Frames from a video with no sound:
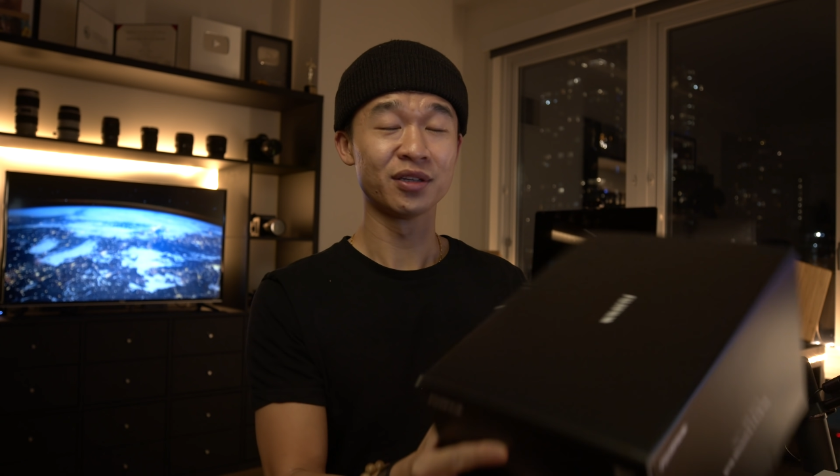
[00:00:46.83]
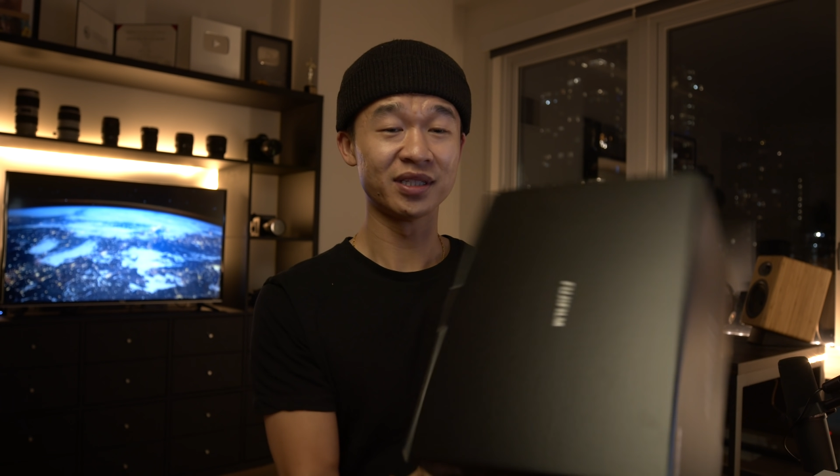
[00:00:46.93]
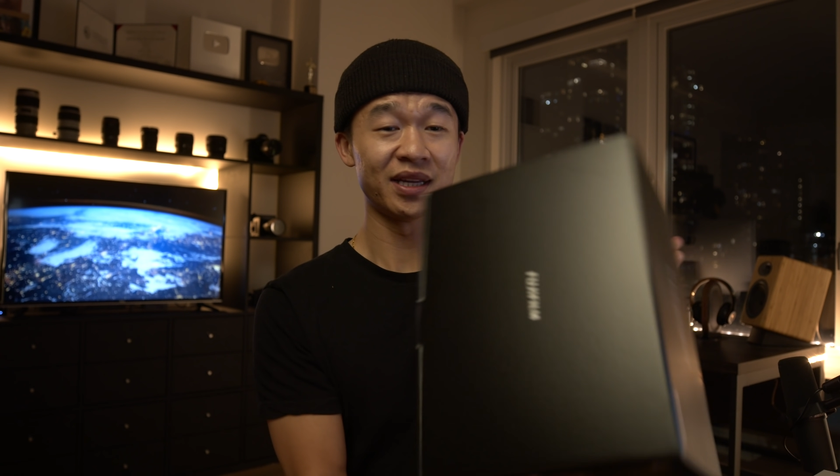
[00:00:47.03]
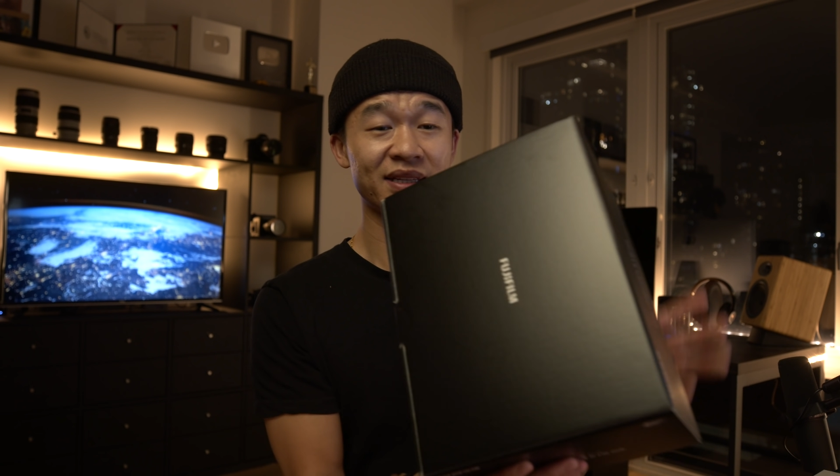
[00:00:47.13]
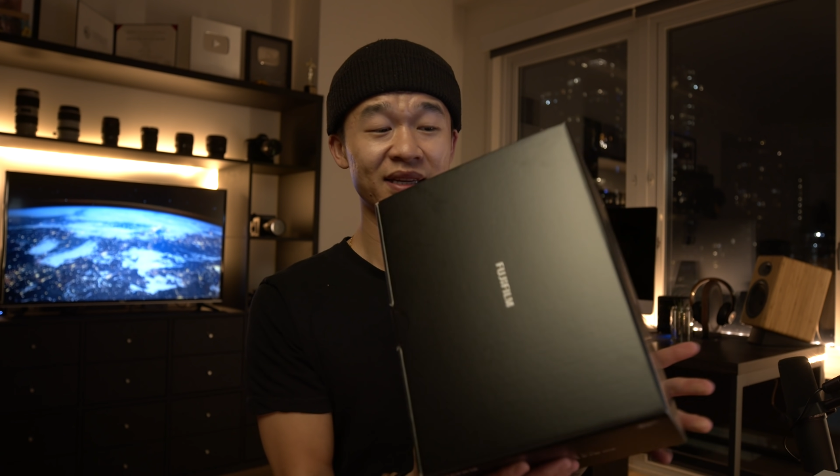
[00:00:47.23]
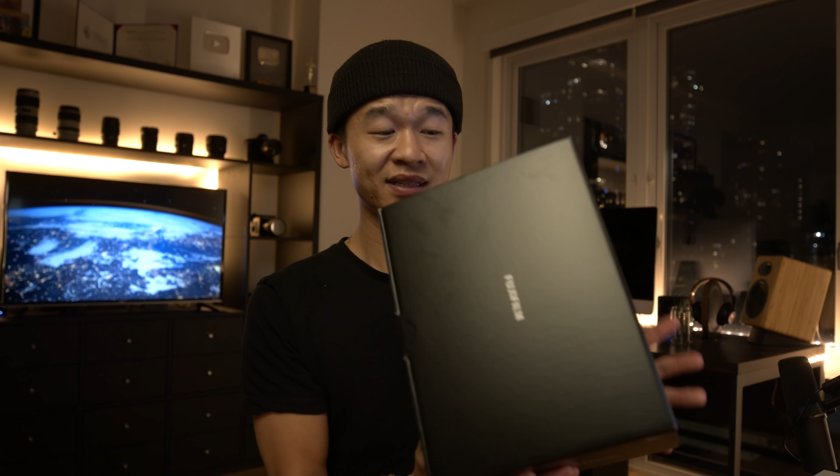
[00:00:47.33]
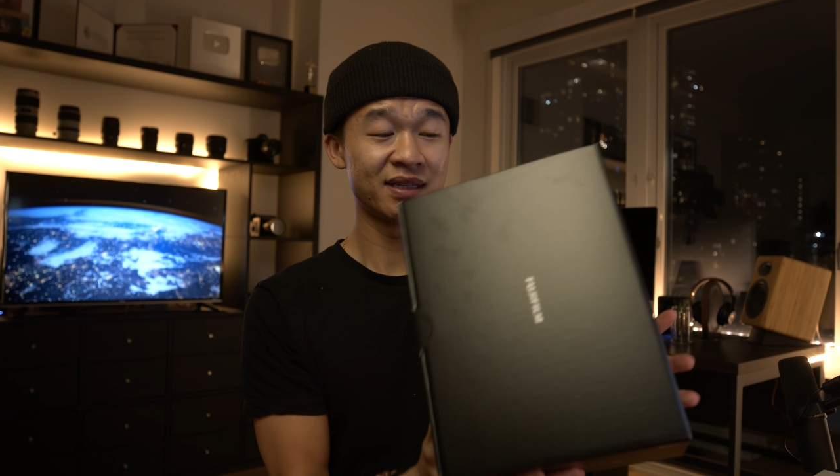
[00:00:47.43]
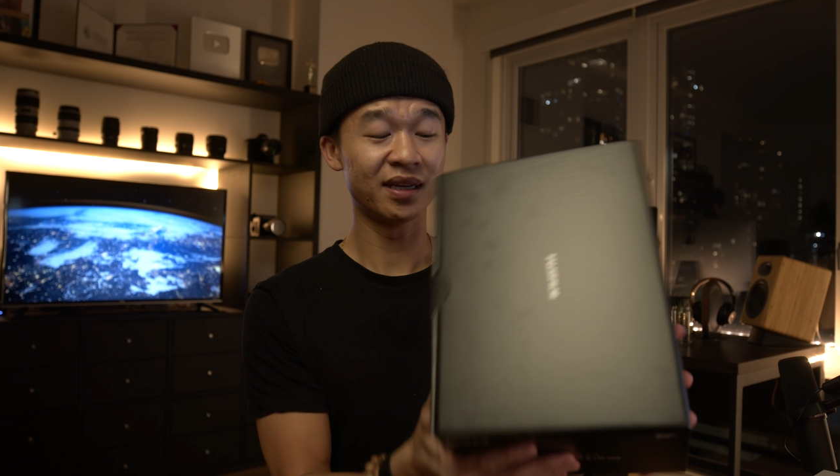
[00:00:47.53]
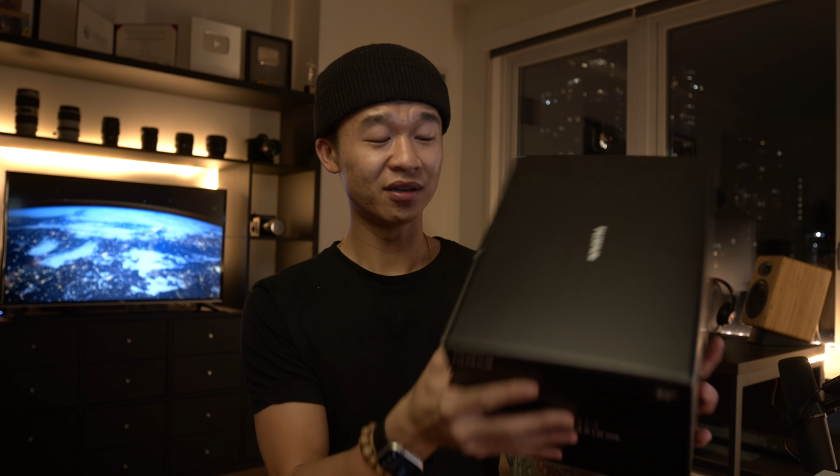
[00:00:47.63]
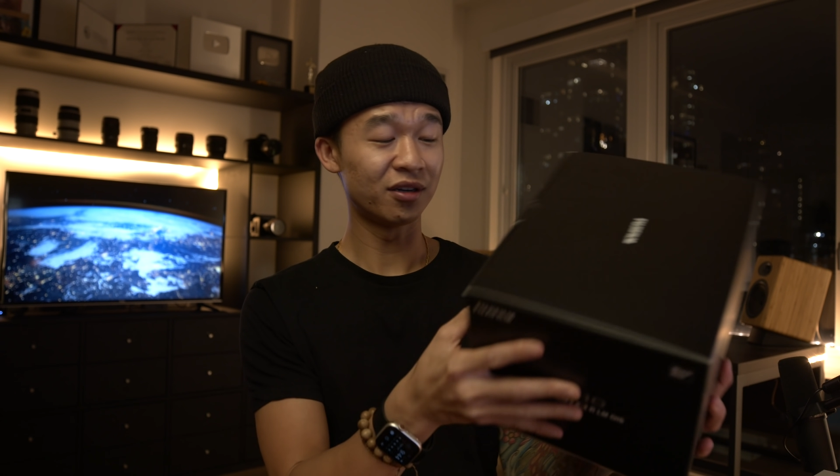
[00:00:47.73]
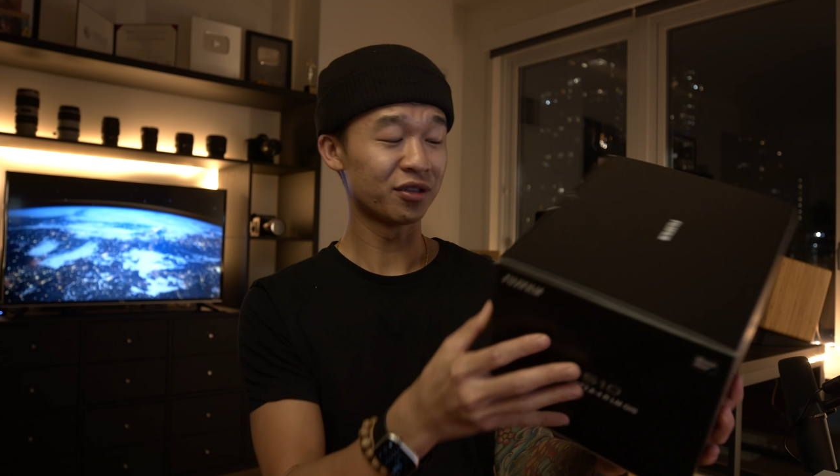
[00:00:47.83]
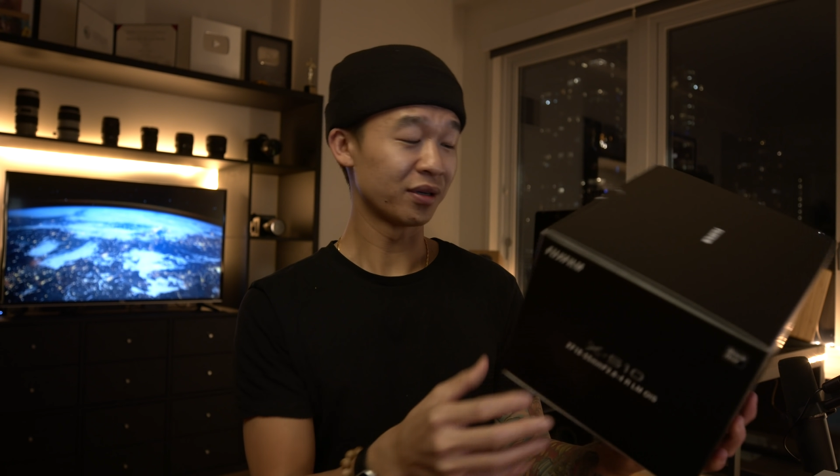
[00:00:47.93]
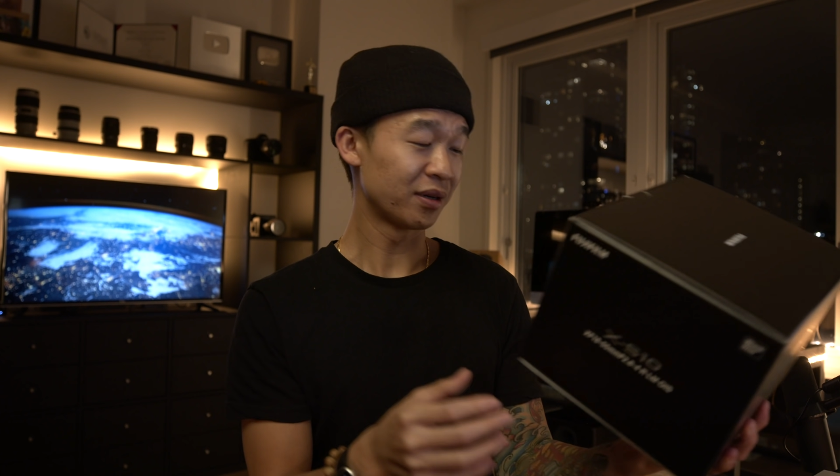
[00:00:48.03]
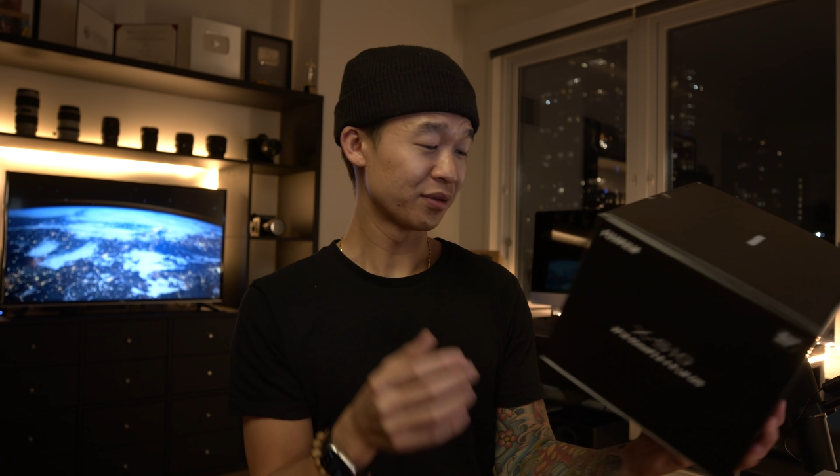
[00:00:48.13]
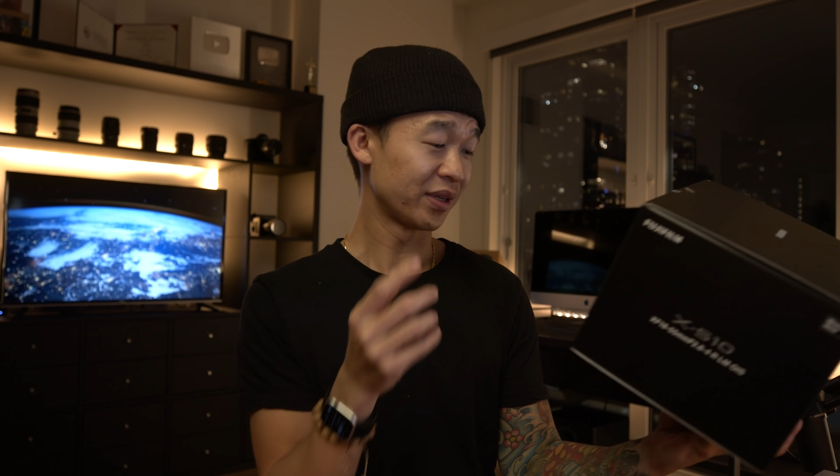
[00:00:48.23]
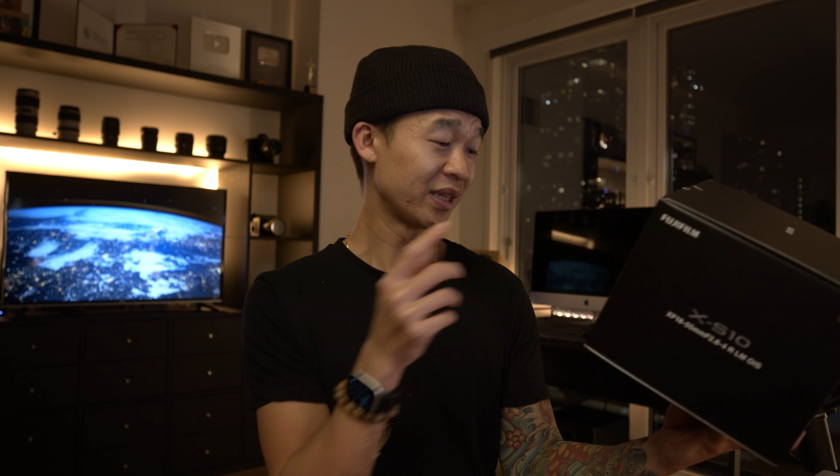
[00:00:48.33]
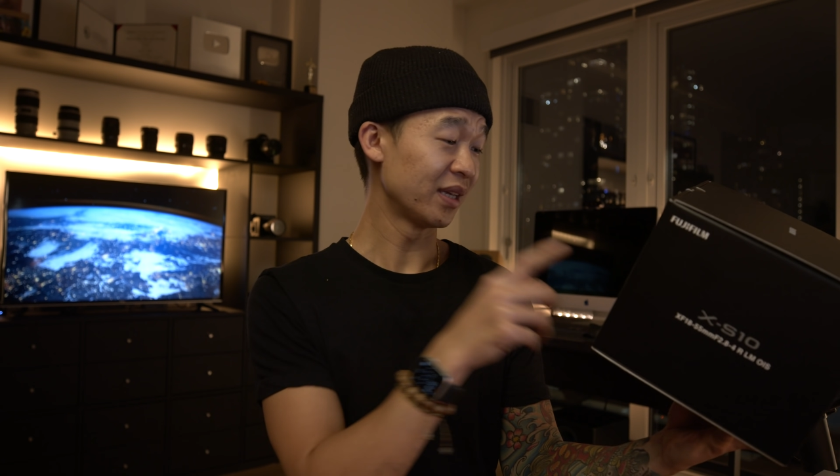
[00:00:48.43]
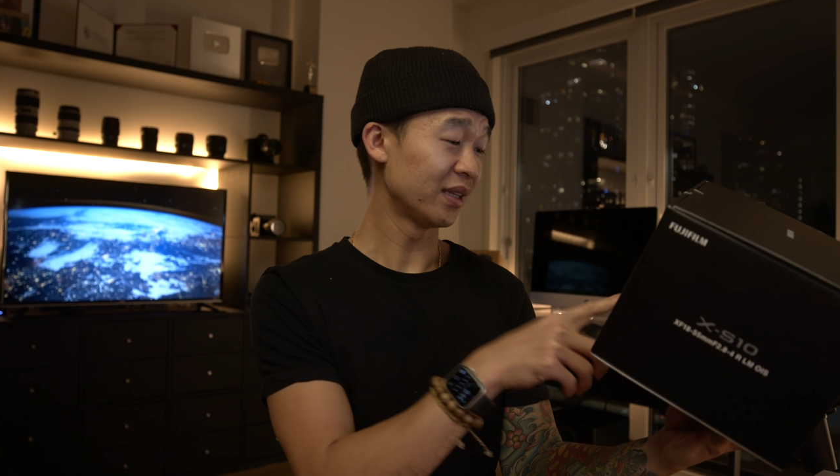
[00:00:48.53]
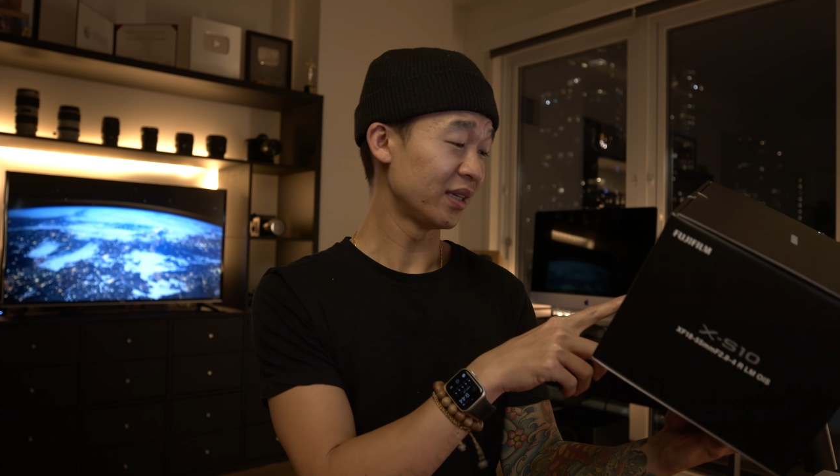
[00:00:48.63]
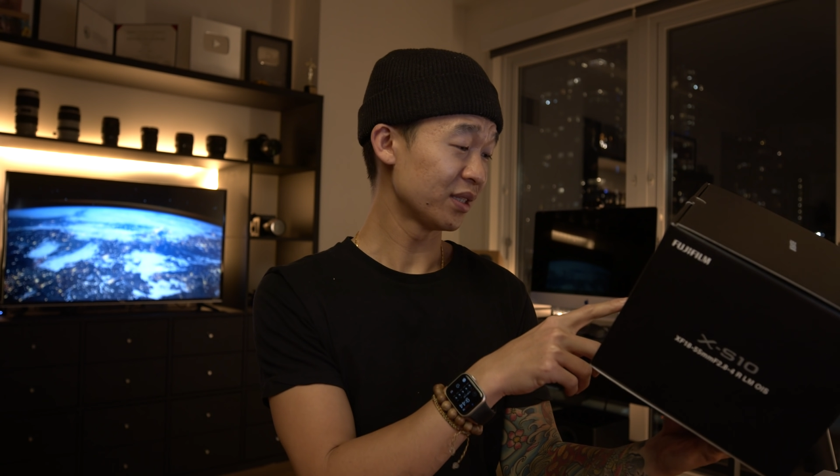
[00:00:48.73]
So this X-S10 also comes with a
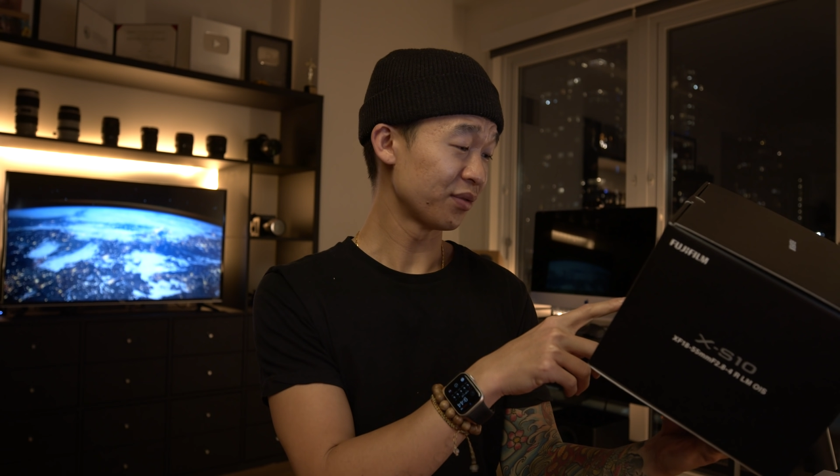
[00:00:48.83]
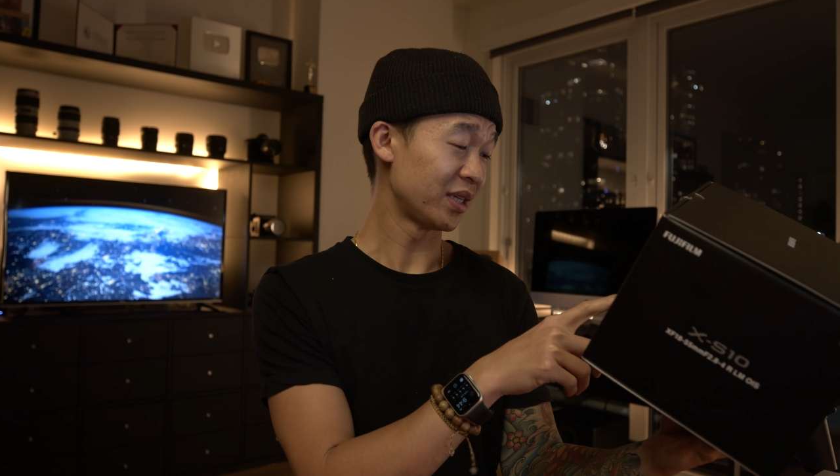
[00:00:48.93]
kit lens,